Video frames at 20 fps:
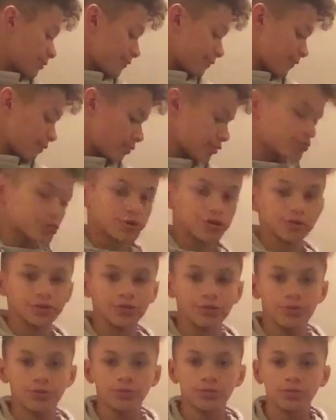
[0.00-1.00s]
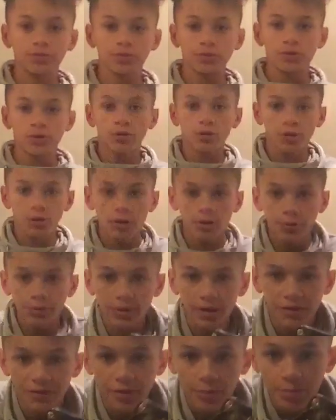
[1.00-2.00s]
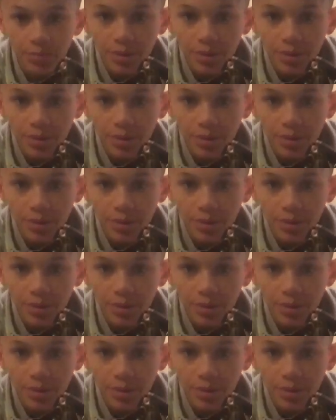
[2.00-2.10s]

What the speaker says: First shoe, we have the